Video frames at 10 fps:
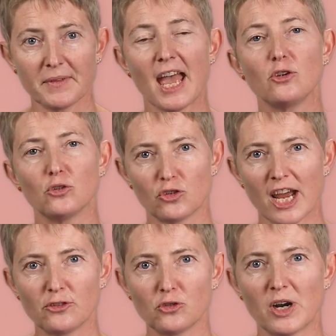and you
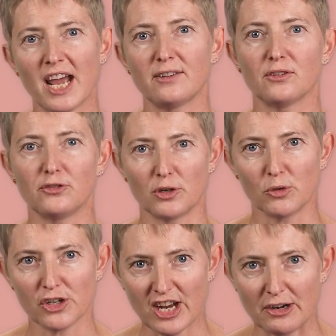try to write for a
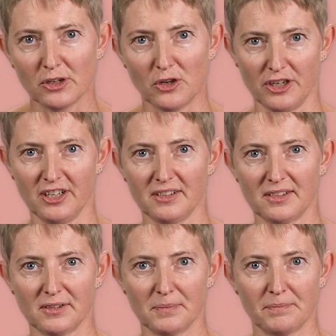more general audience.